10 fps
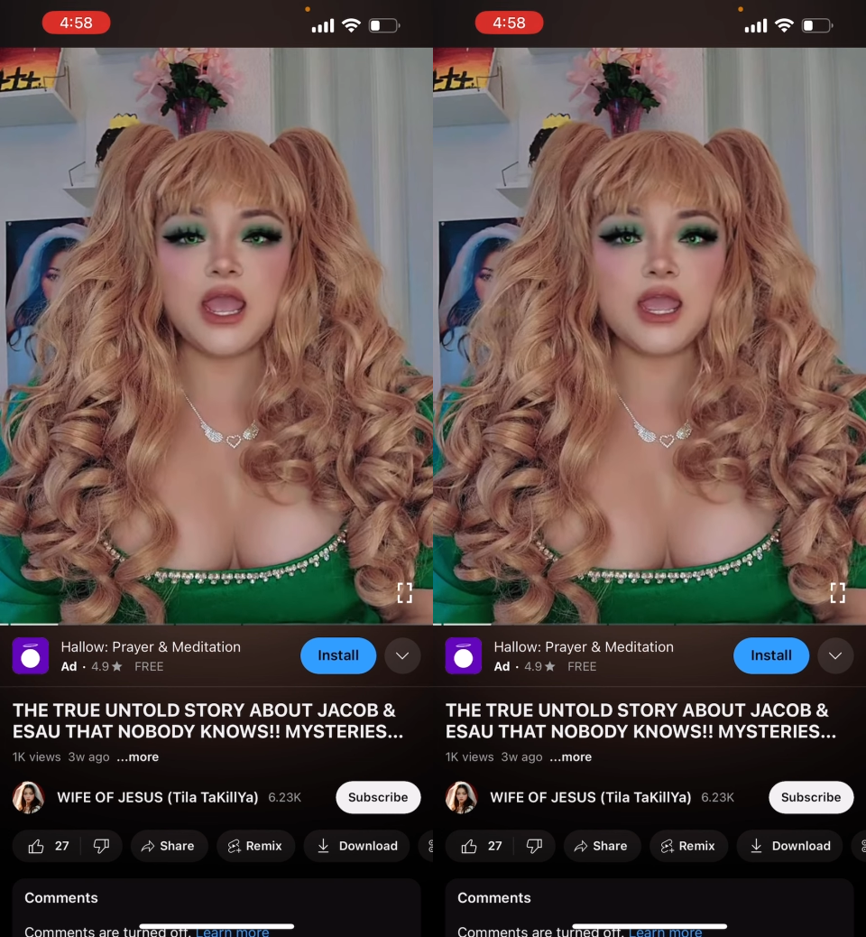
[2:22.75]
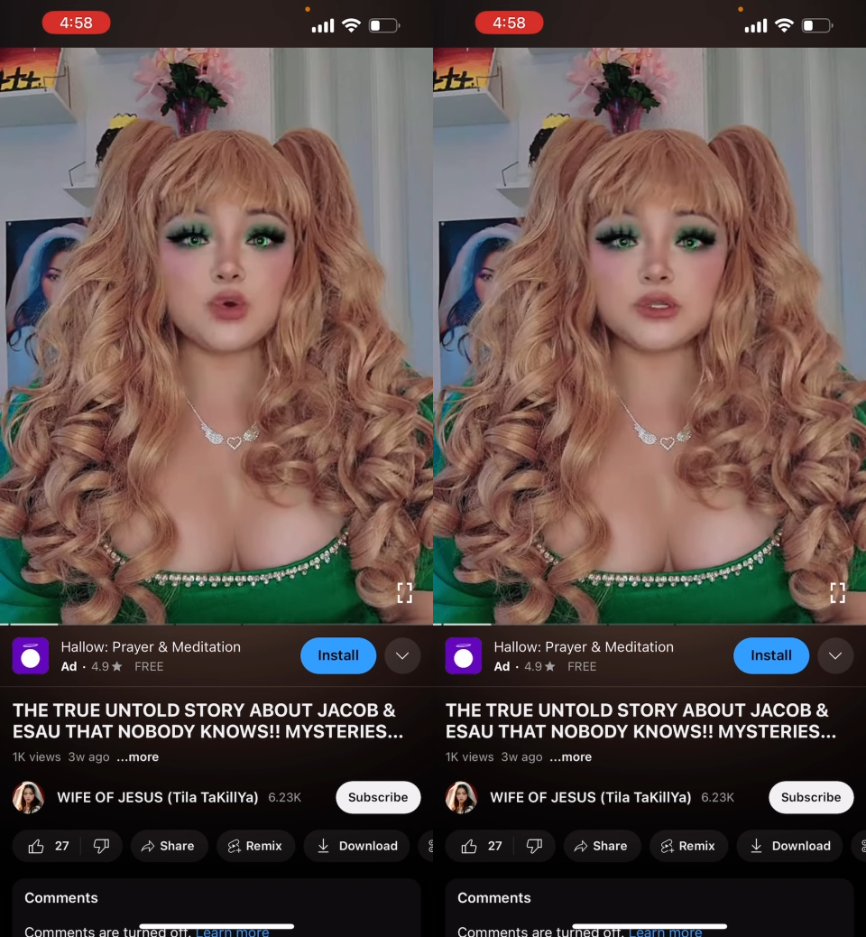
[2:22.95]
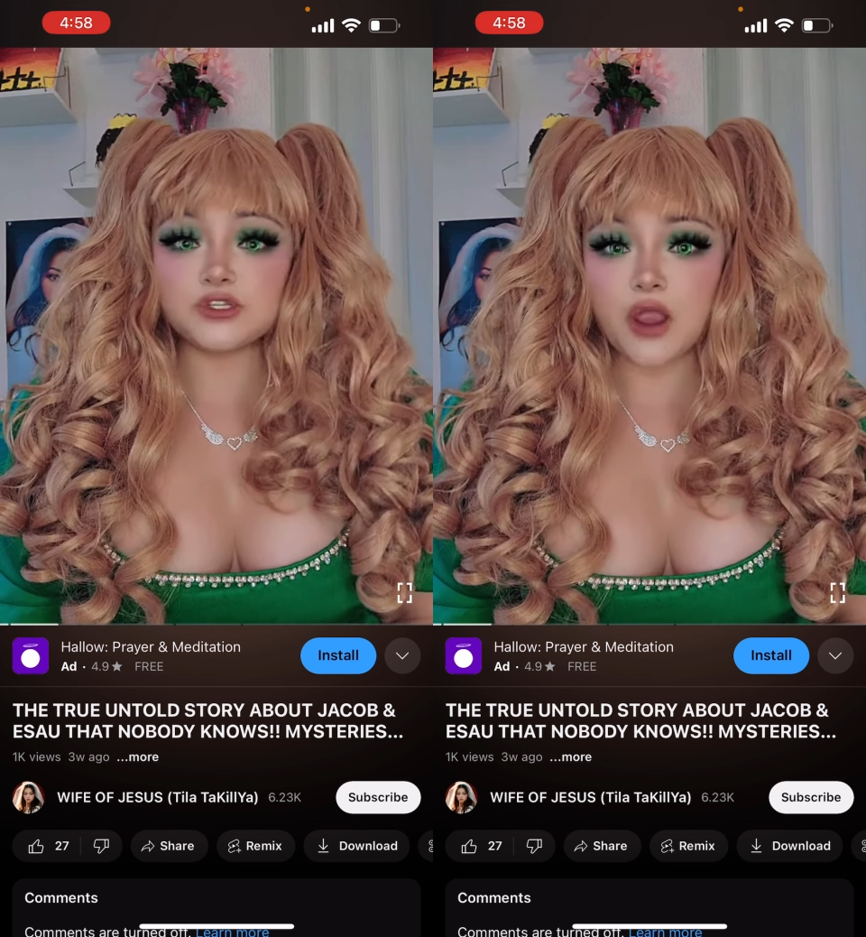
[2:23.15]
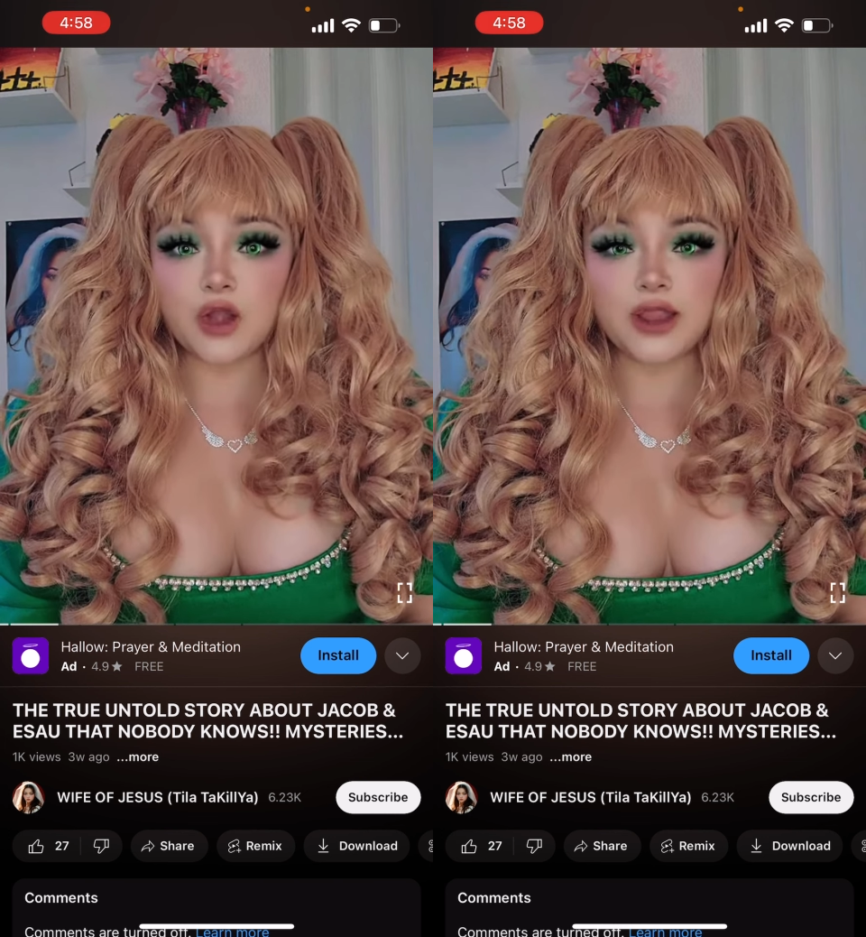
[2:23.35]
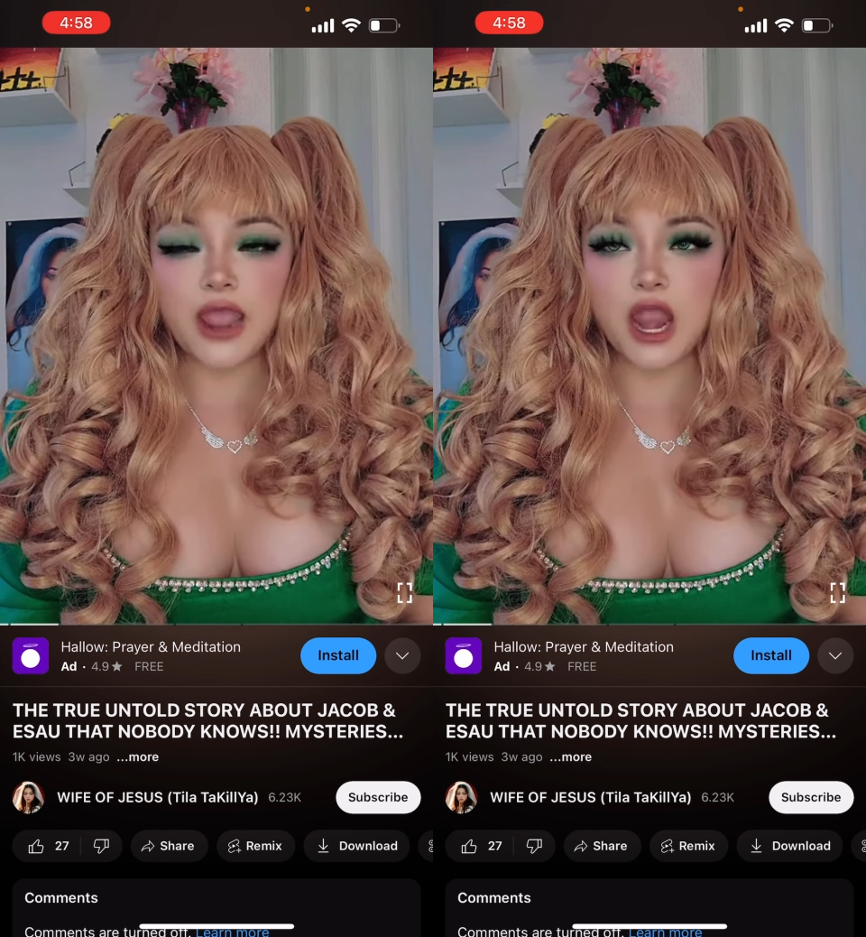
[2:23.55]
he was a
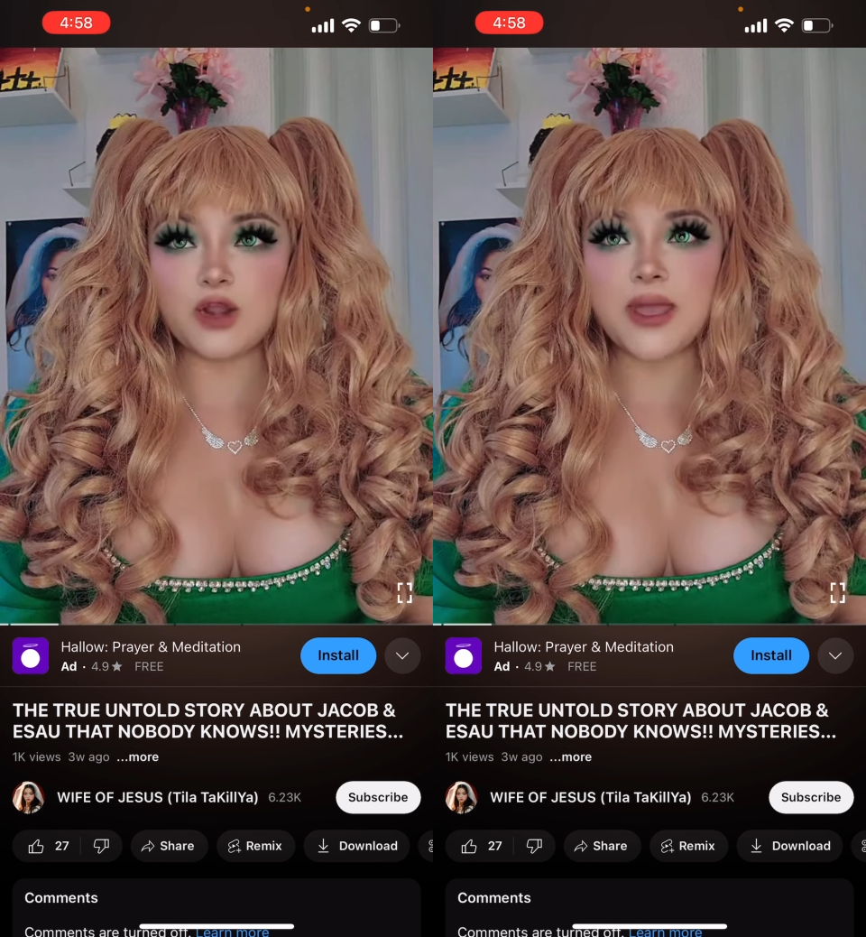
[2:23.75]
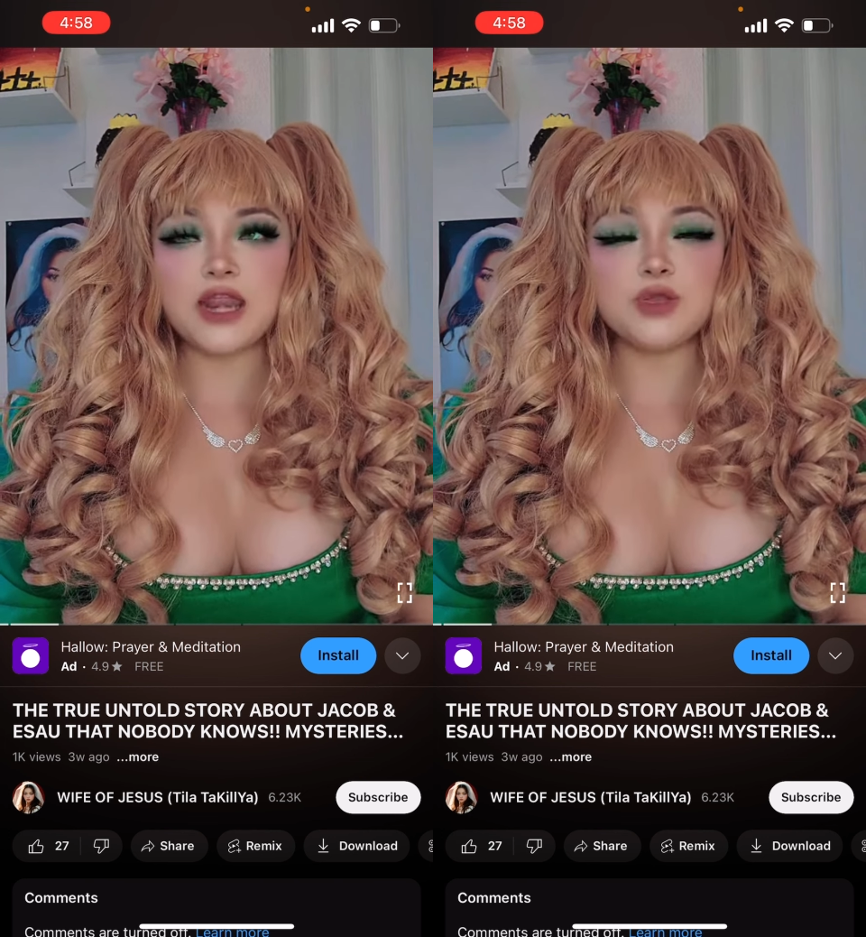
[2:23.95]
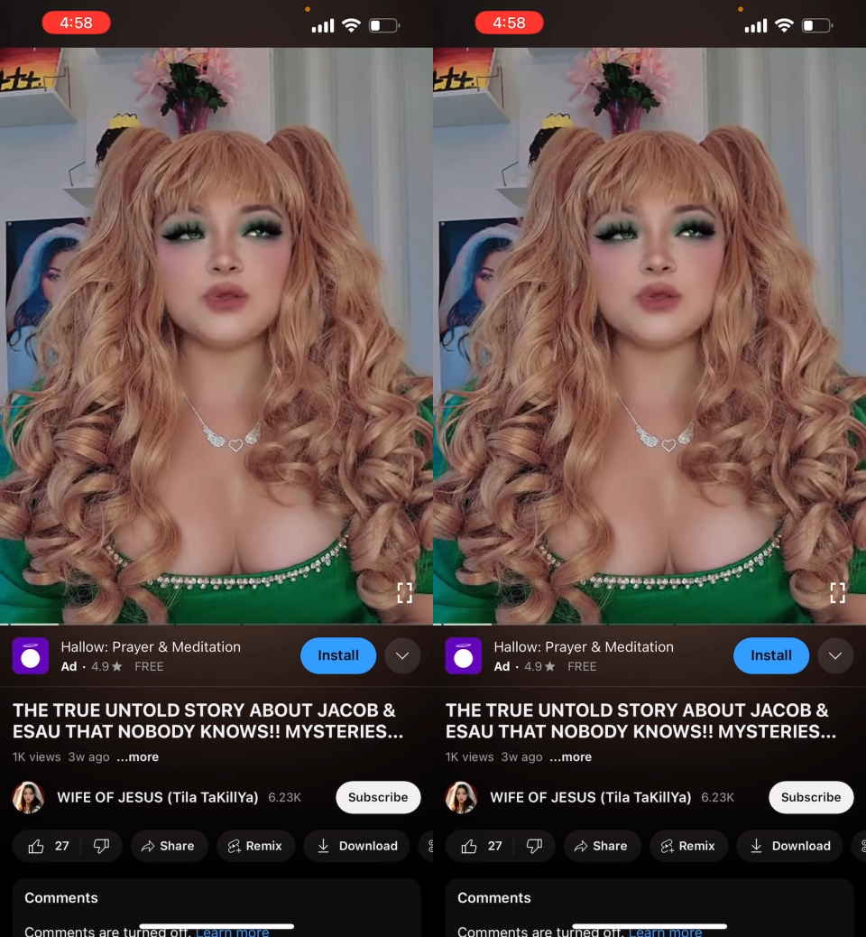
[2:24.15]
very hairy man.